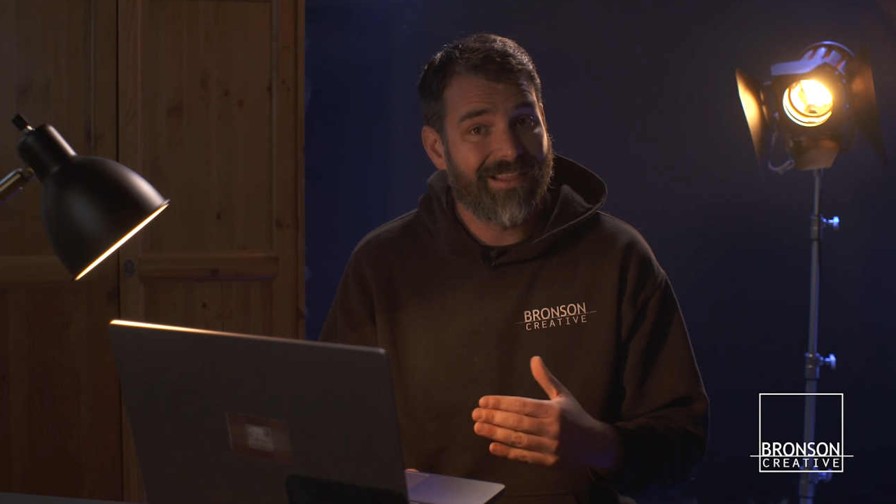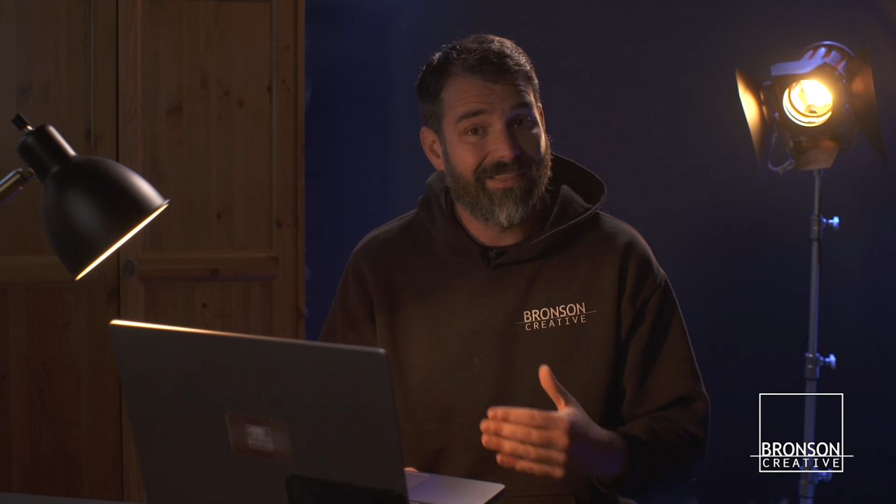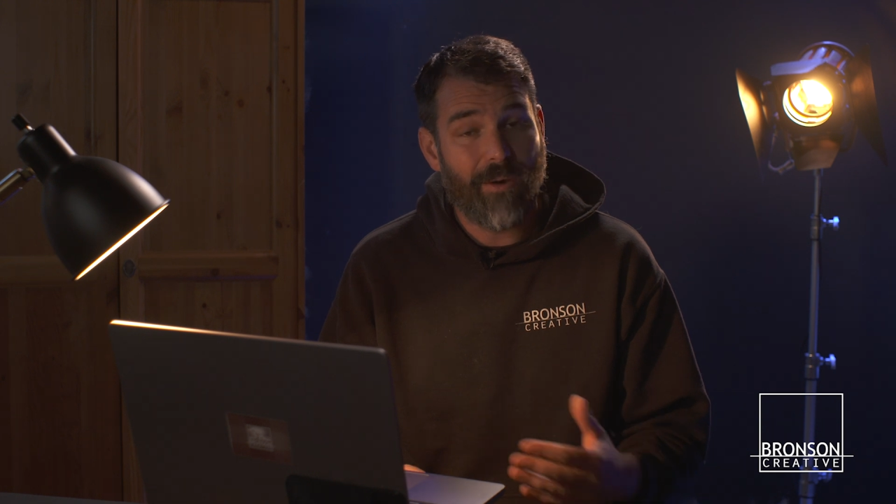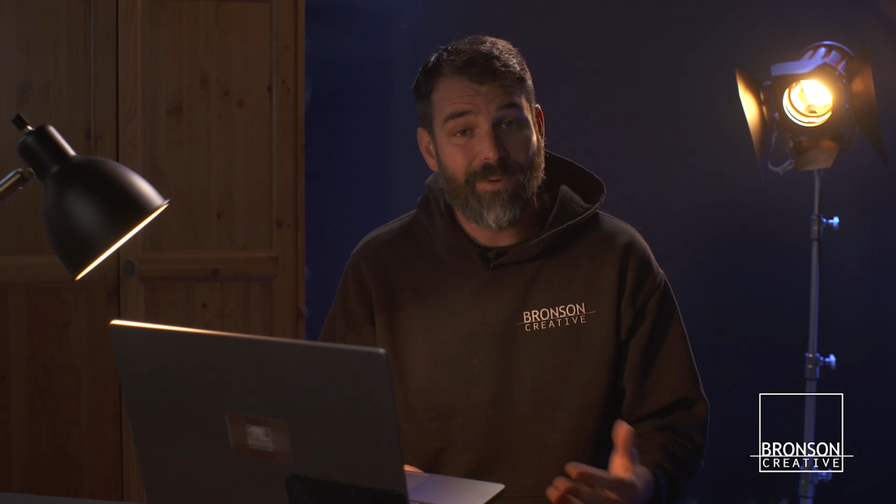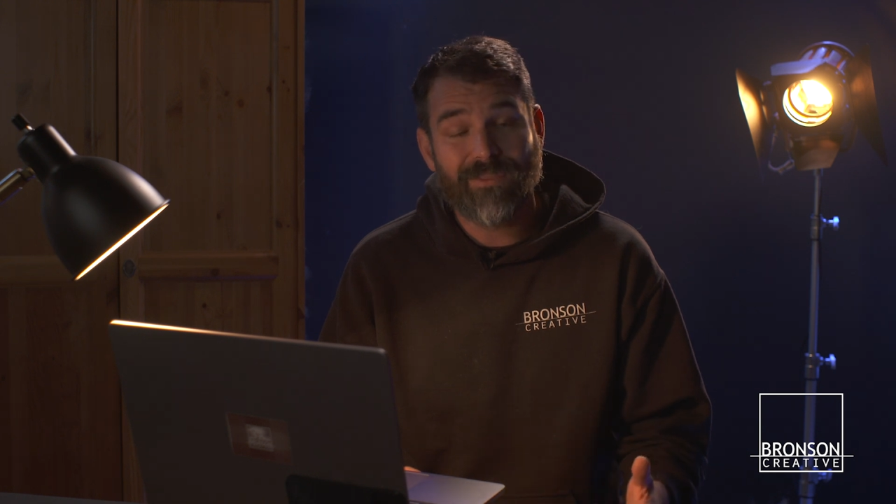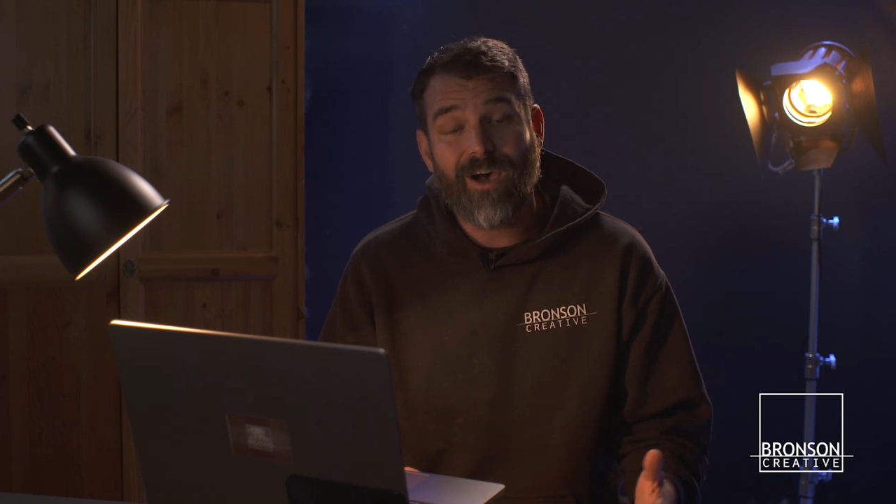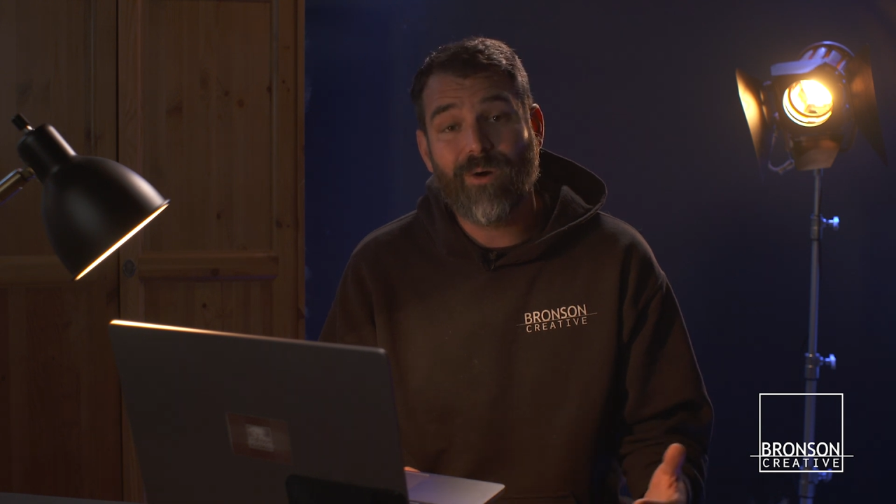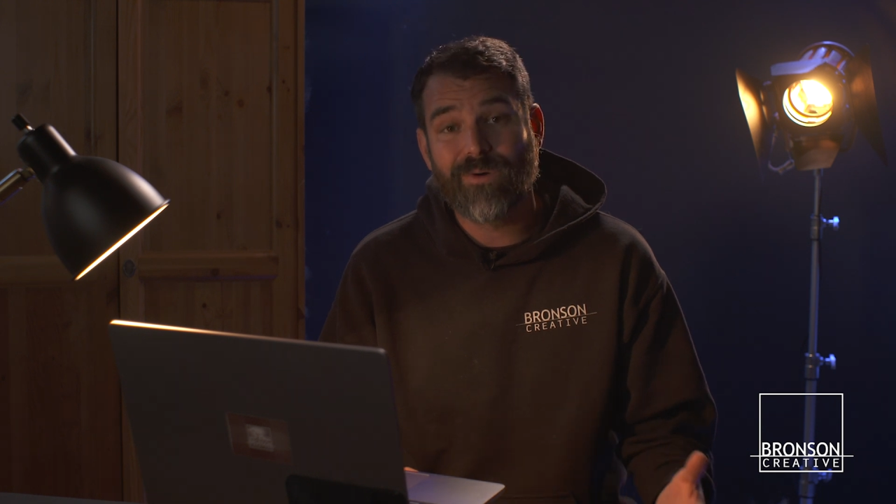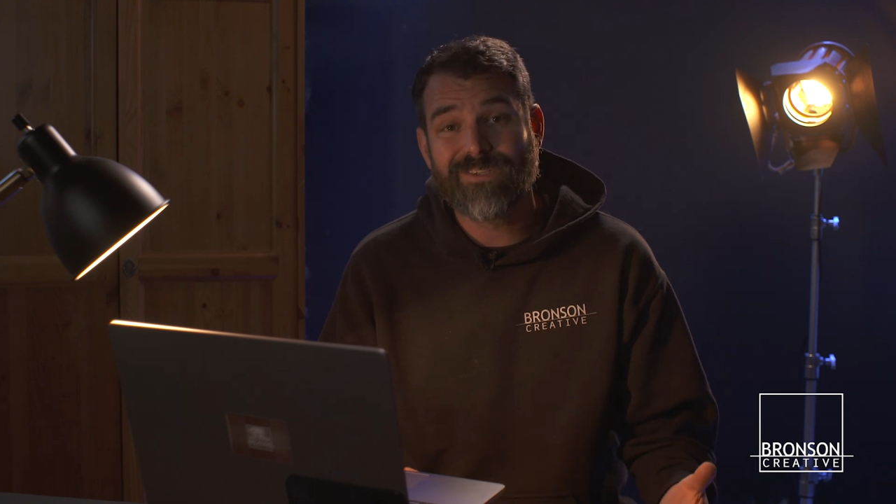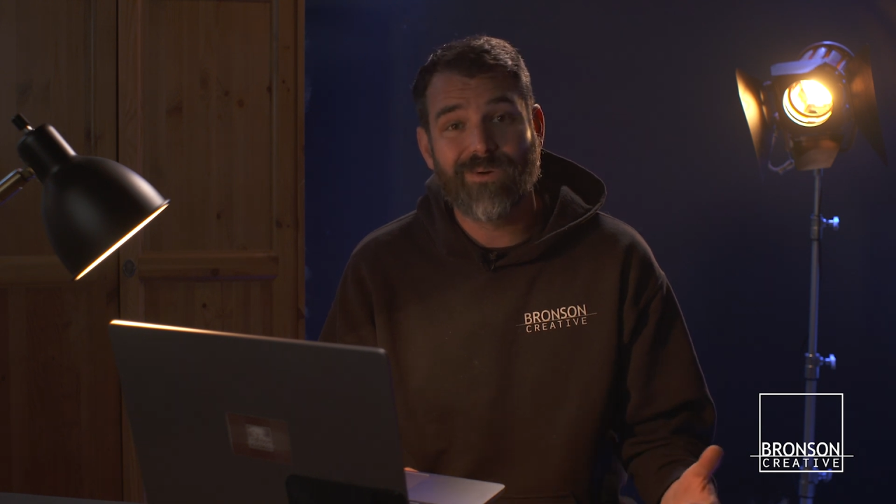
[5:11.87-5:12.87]
that we
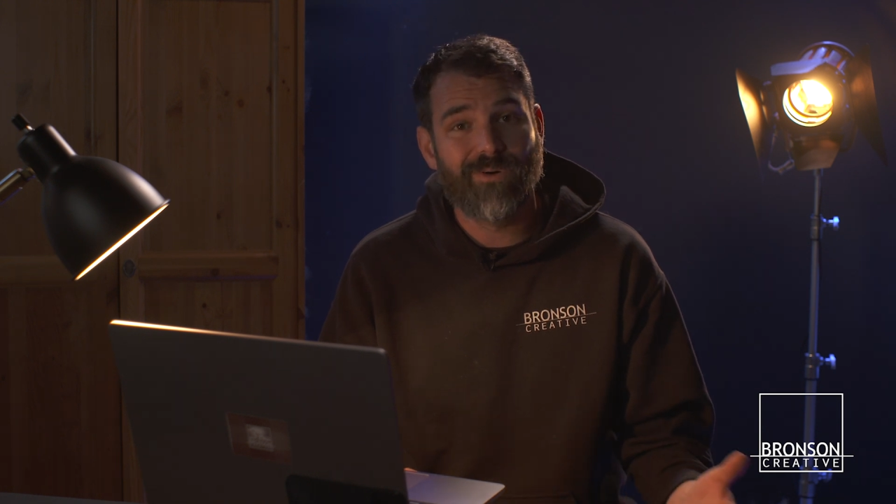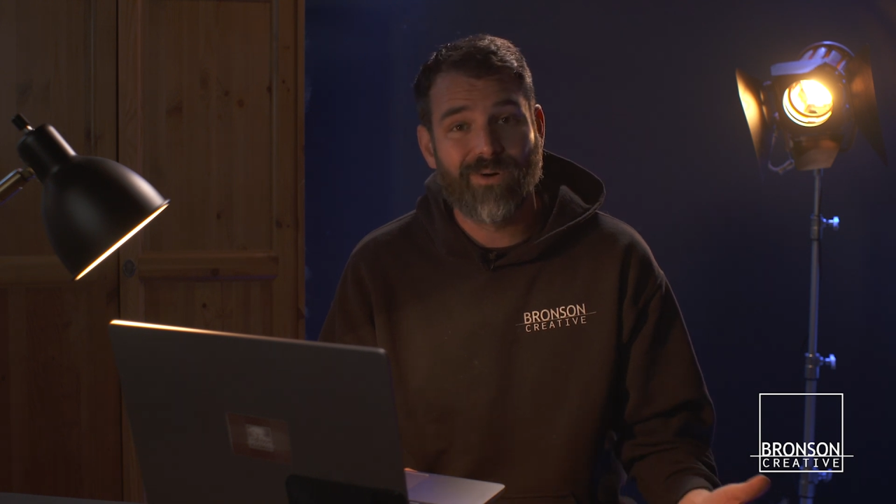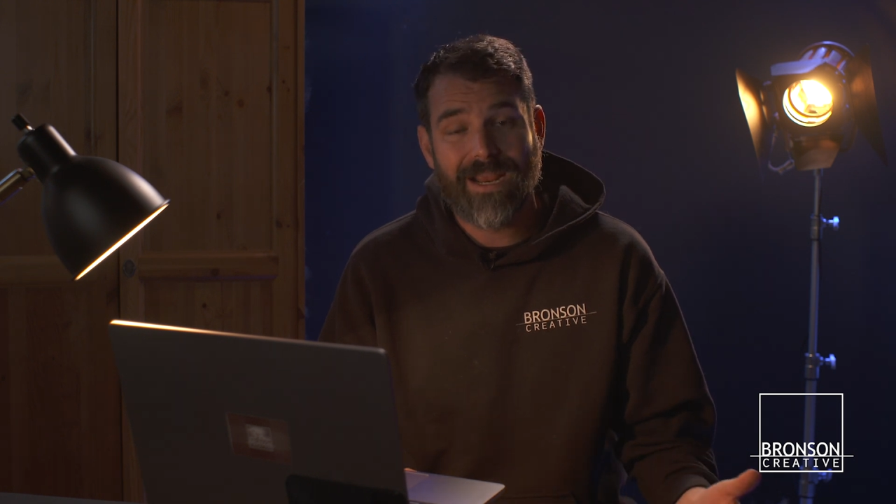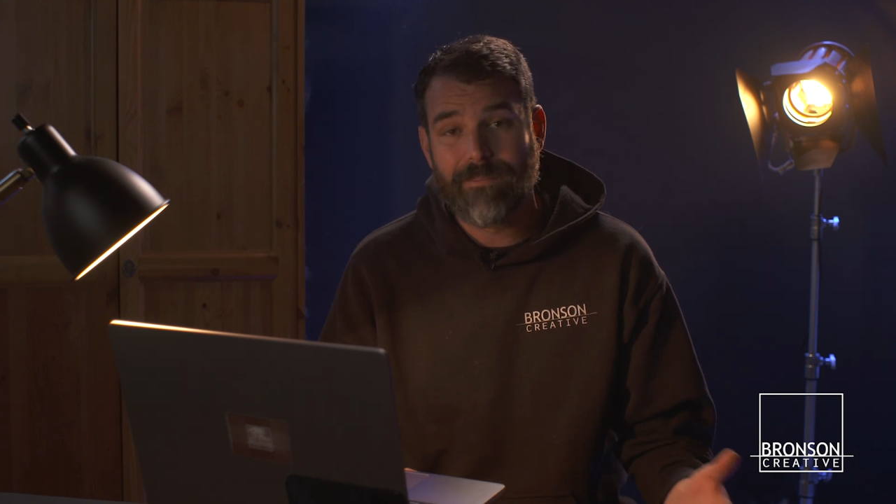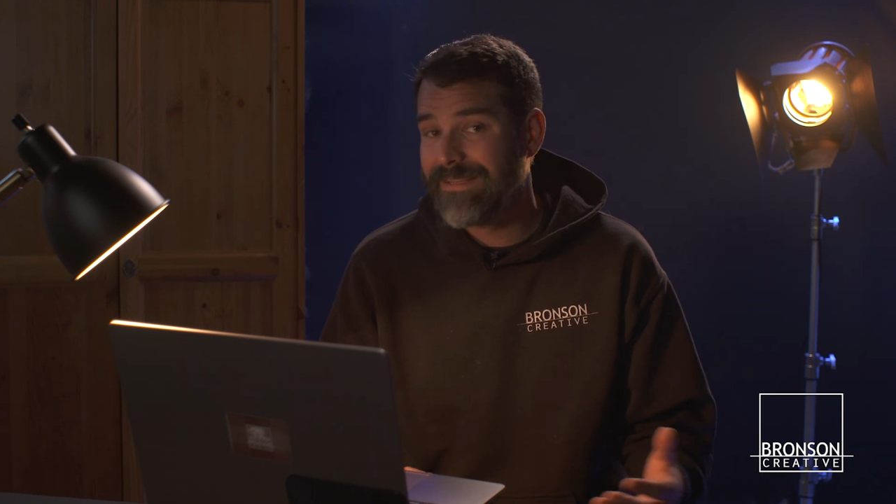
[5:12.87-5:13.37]
thought were so great,